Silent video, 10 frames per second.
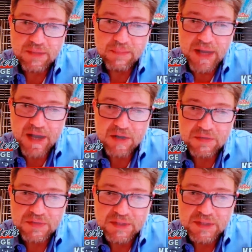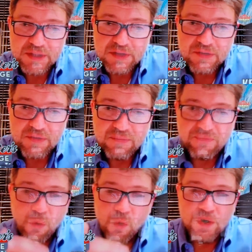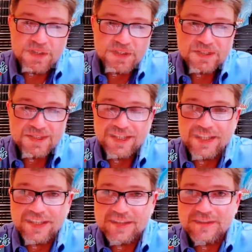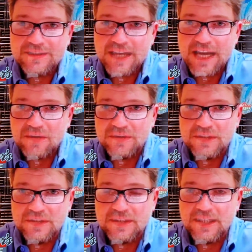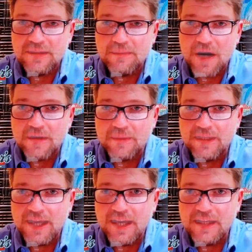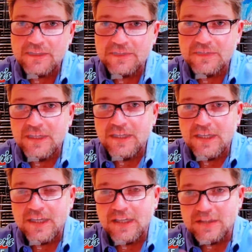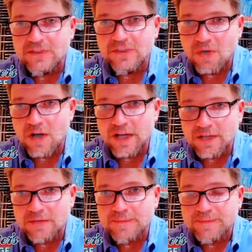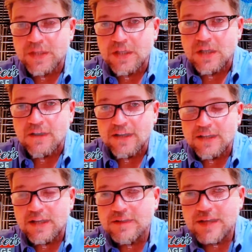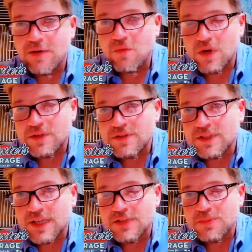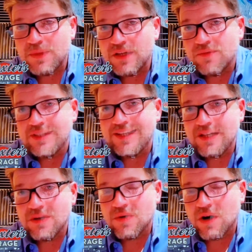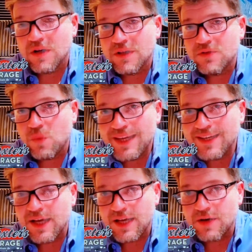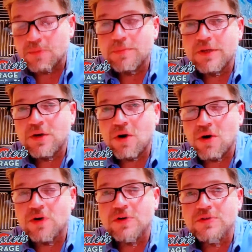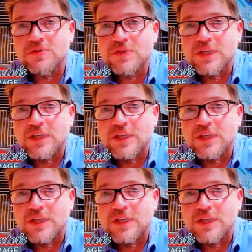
about 4 to 6 ounces in the bottom of the case, it hits the crank. All right, now that wasn't as big of a deal on the twin cam because